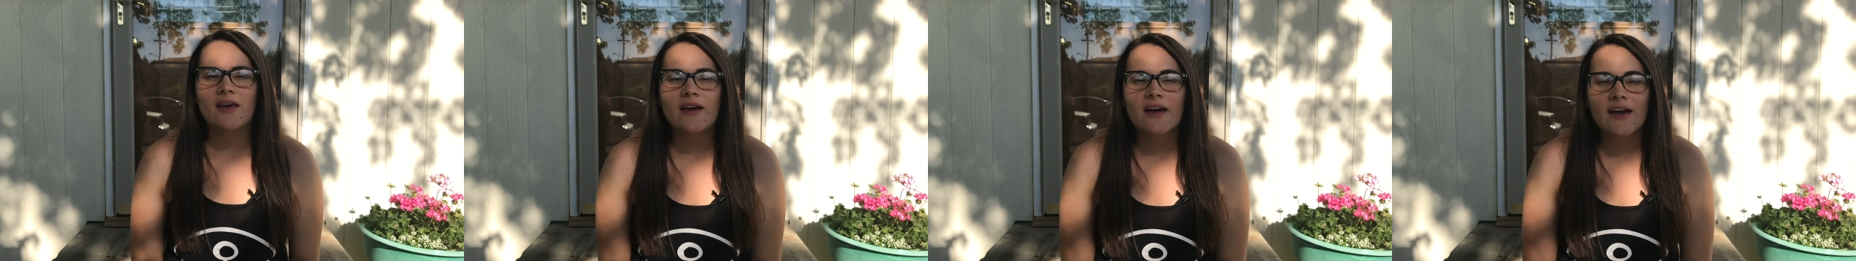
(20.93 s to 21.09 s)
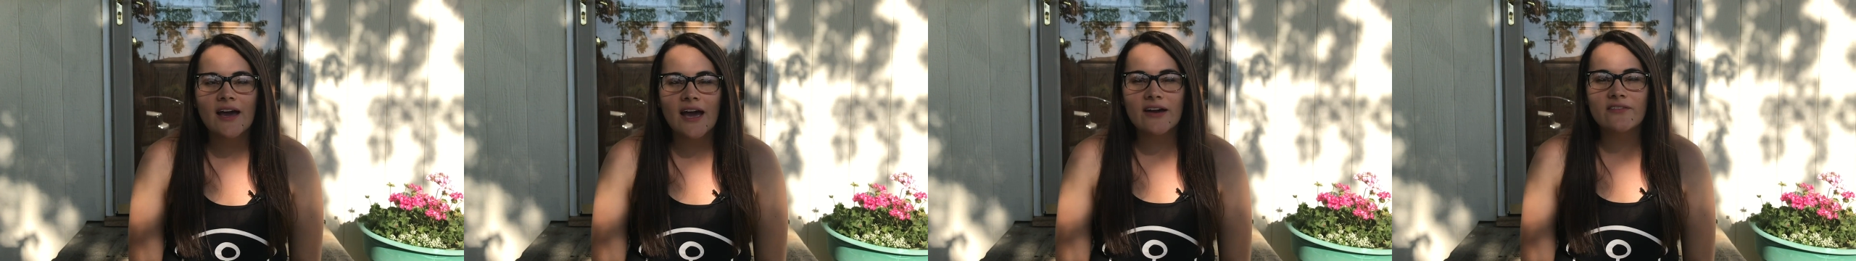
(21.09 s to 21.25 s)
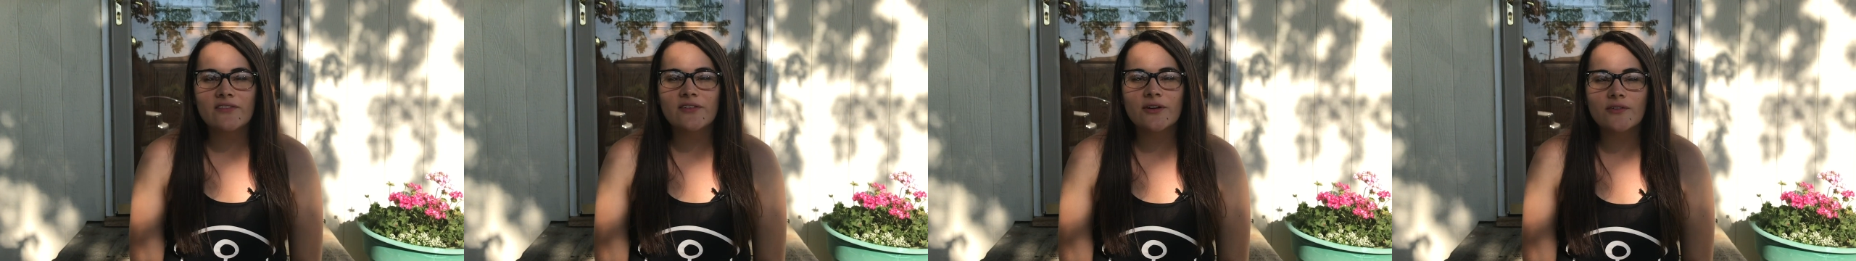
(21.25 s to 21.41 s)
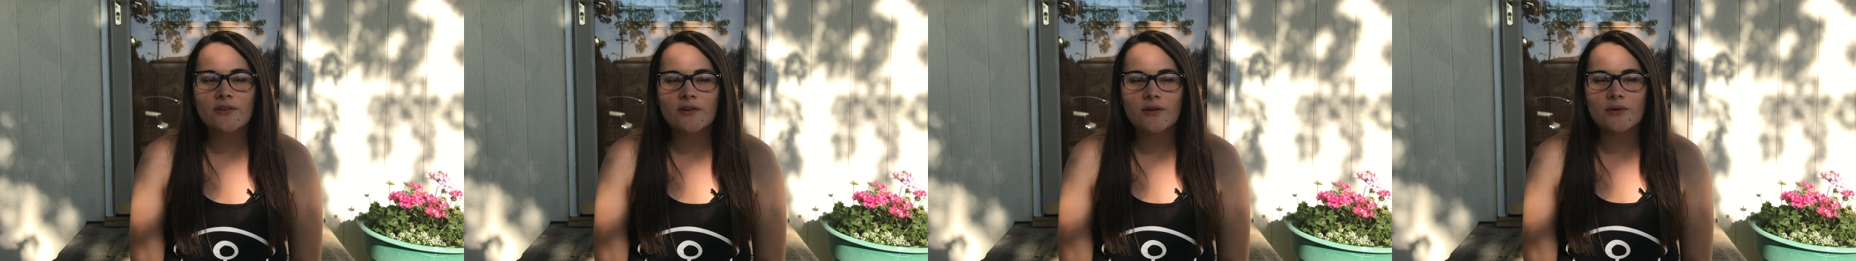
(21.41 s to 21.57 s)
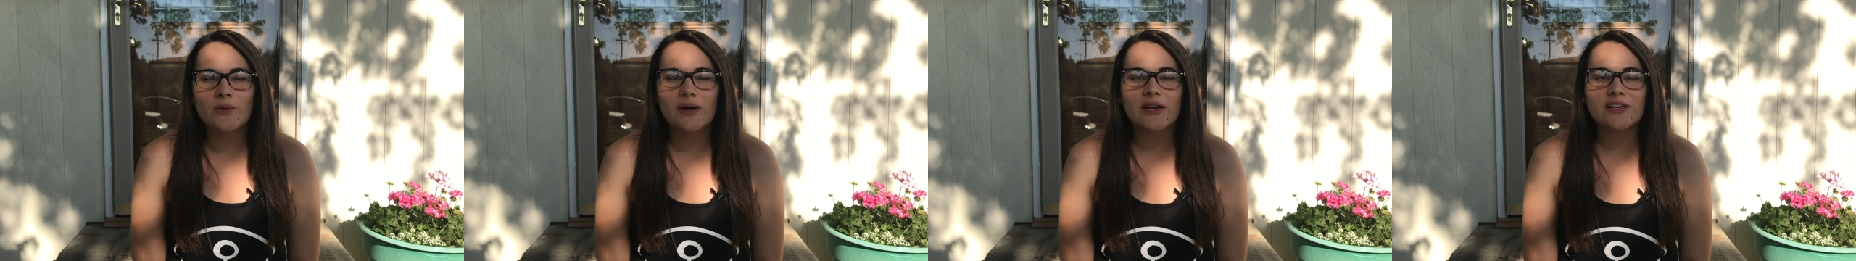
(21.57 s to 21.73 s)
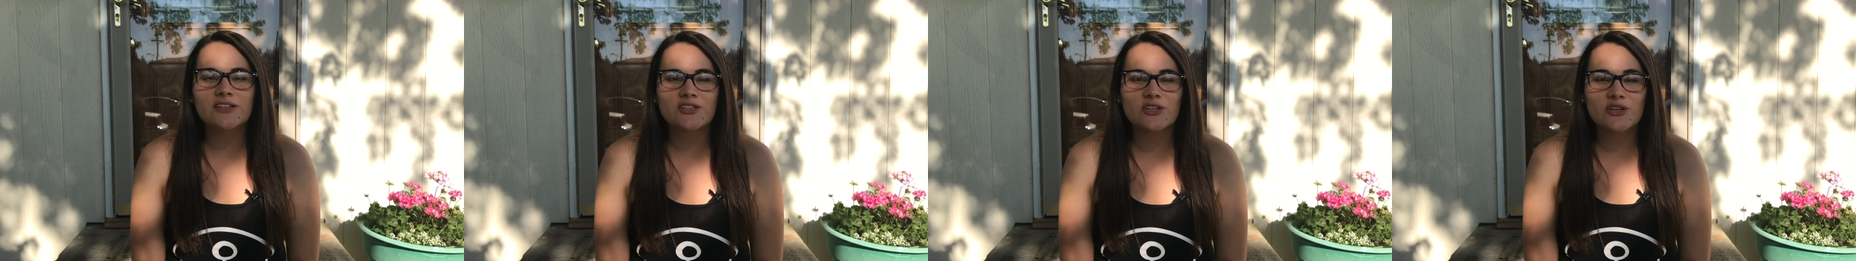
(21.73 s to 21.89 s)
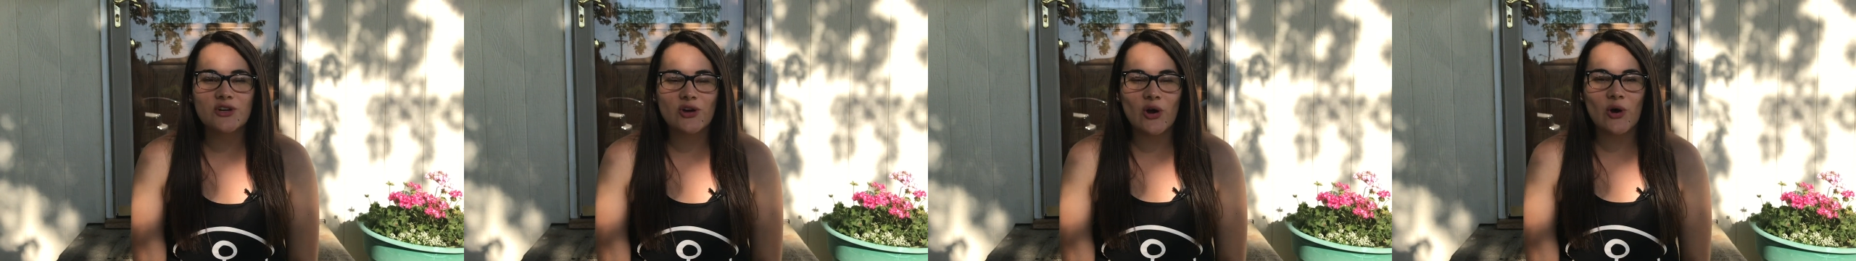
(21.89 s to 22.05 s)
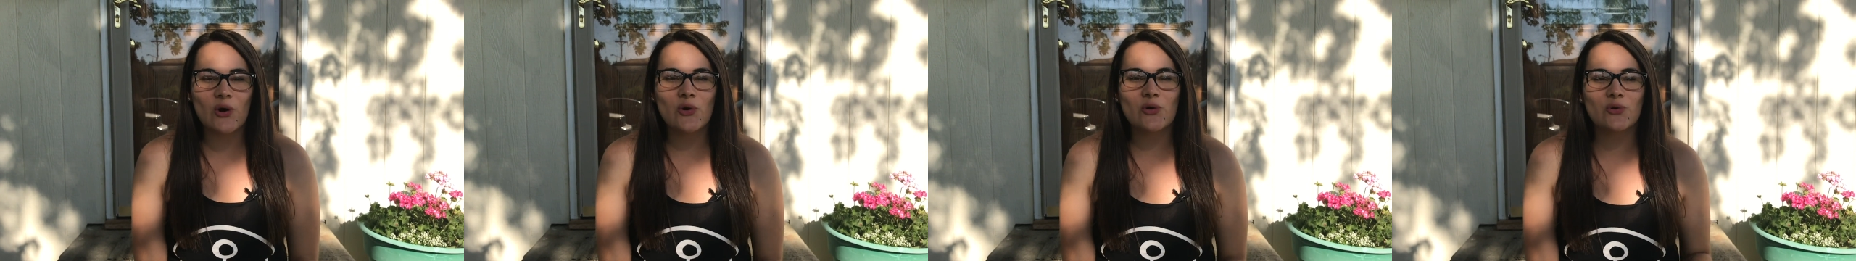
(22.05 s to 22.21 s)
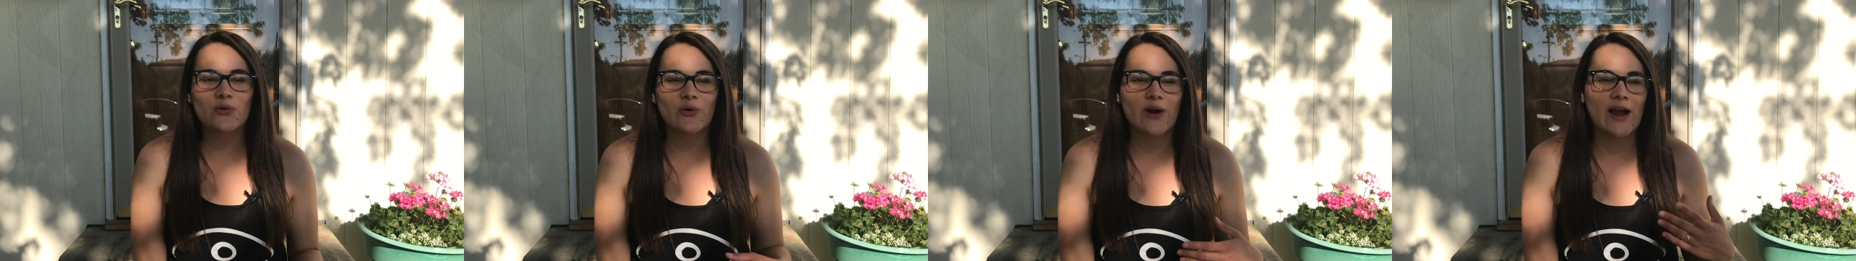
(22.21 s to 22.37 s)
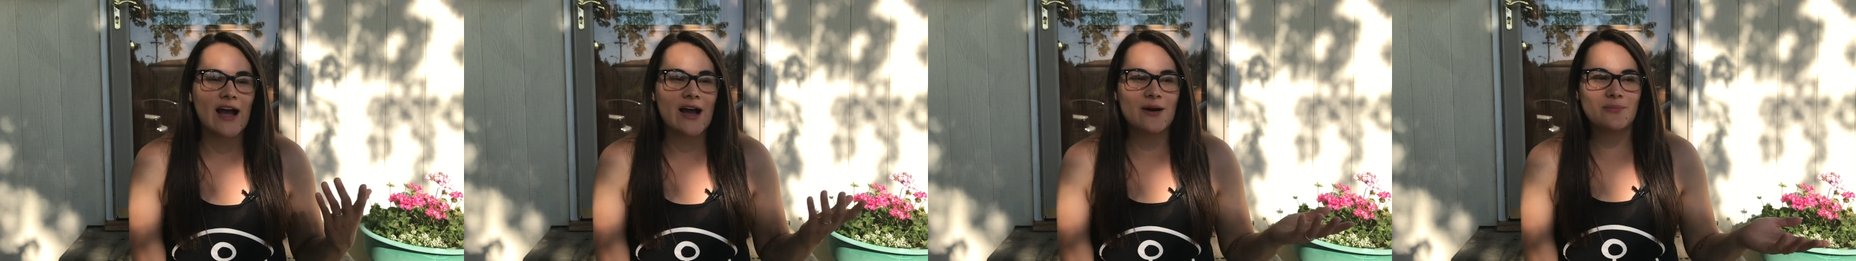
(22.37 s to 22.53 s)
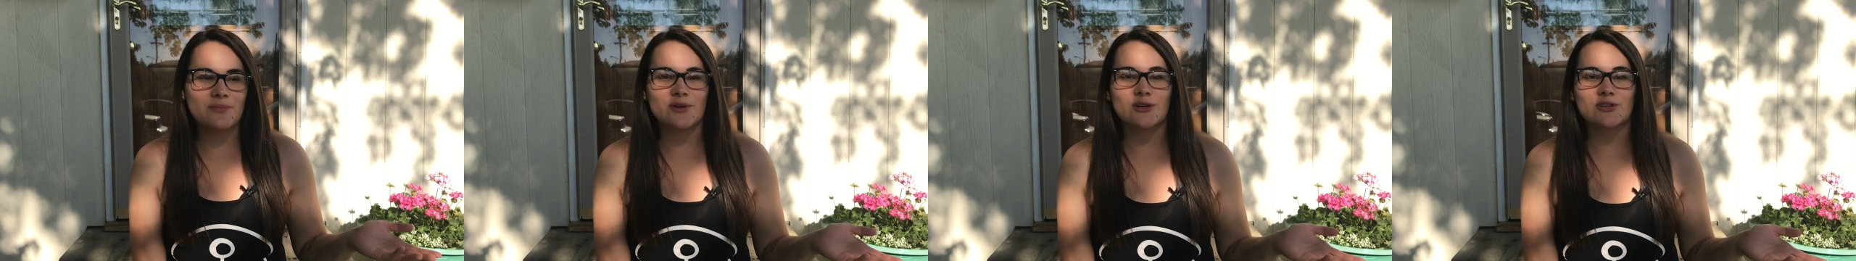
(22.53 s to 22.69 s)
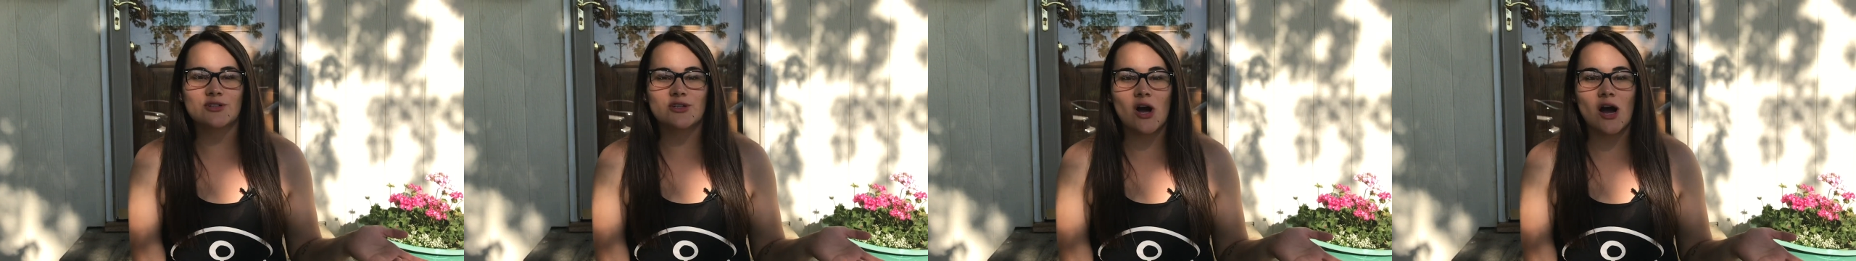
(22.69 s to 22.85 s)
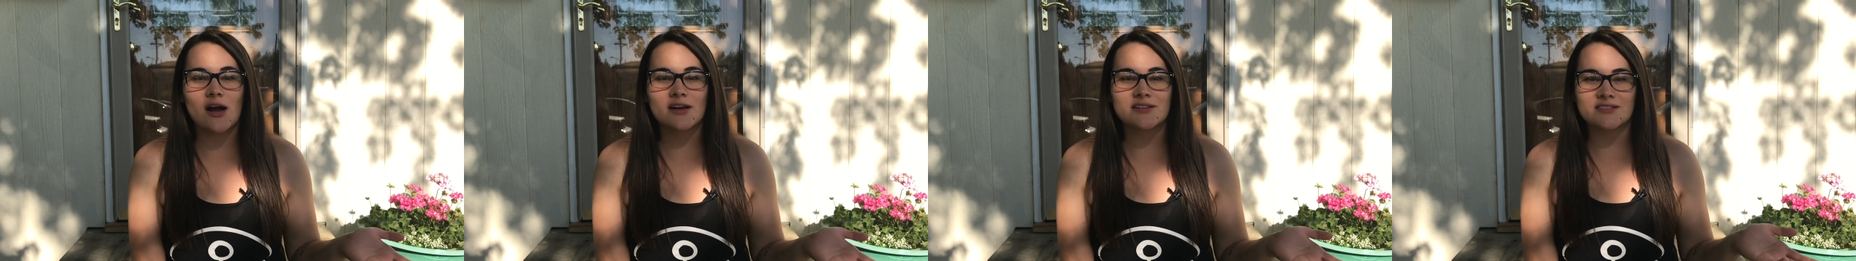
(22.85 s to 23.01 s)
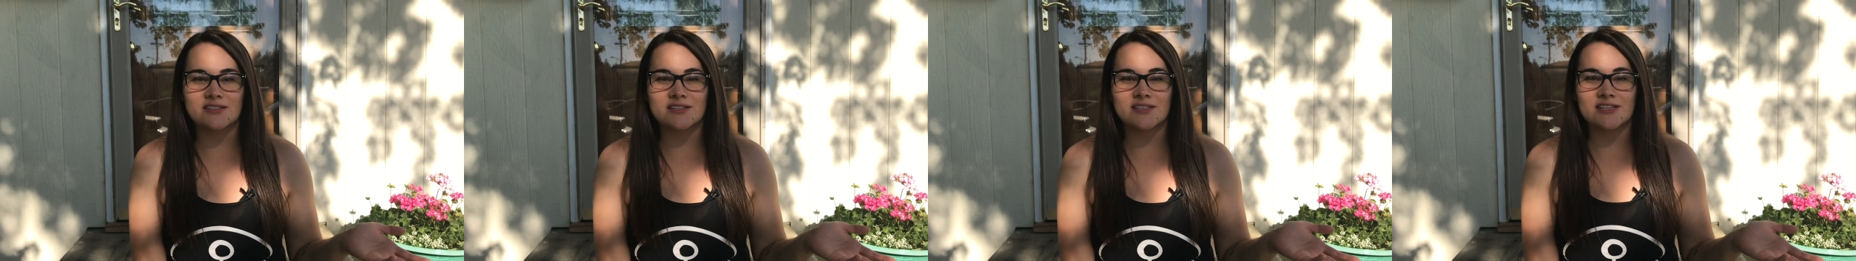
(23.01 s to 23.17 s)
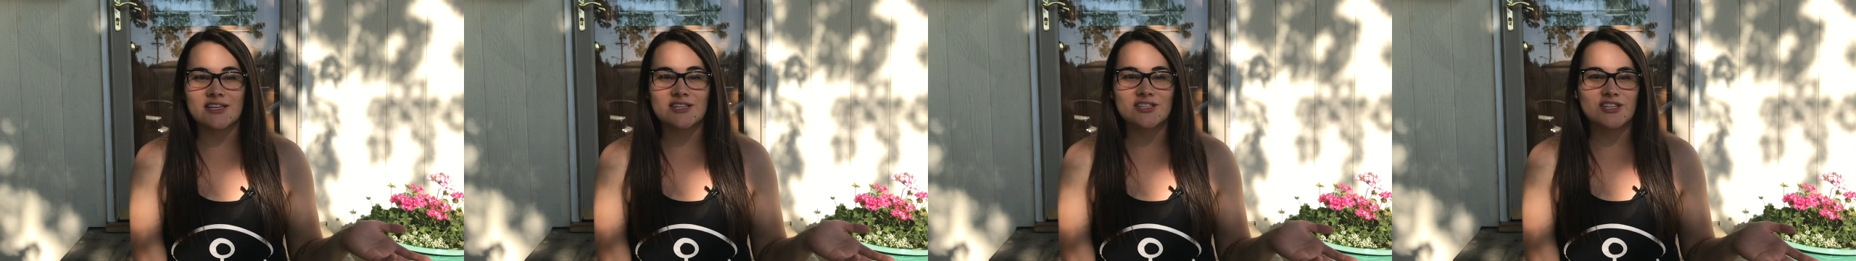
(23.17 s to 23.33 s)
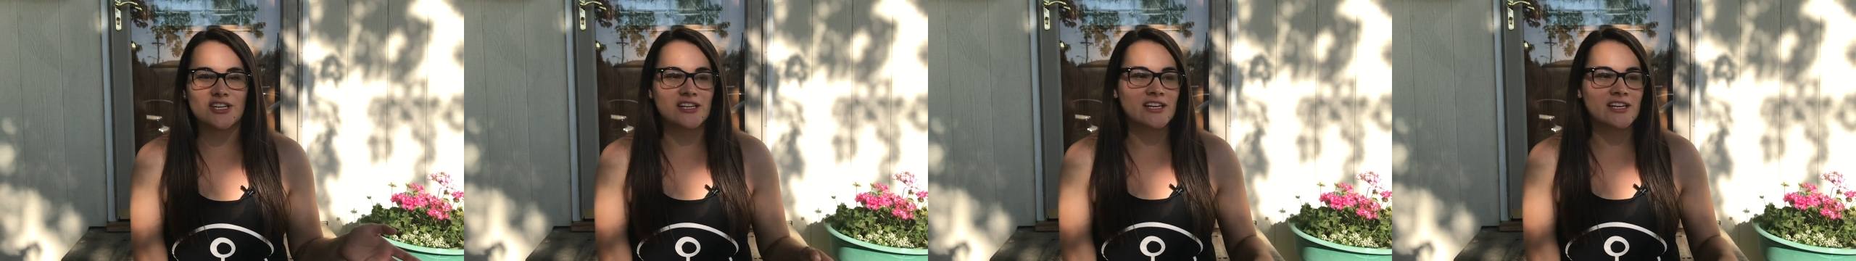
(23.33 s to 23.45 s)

Have you ever went to go grab your dog's leash